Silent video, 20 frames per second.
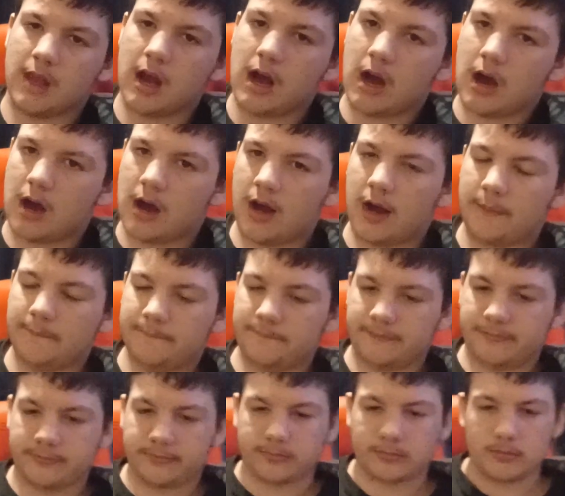Um
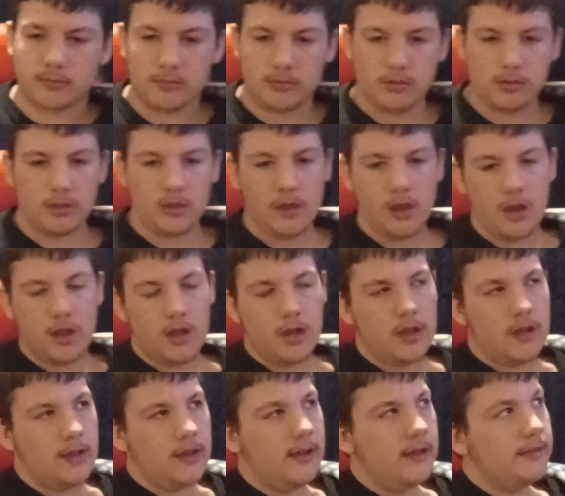
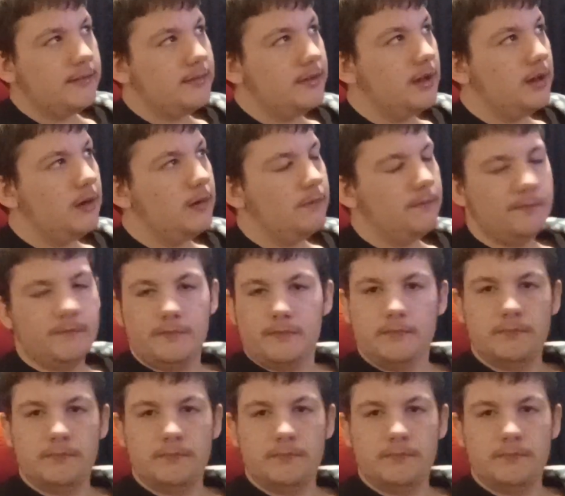so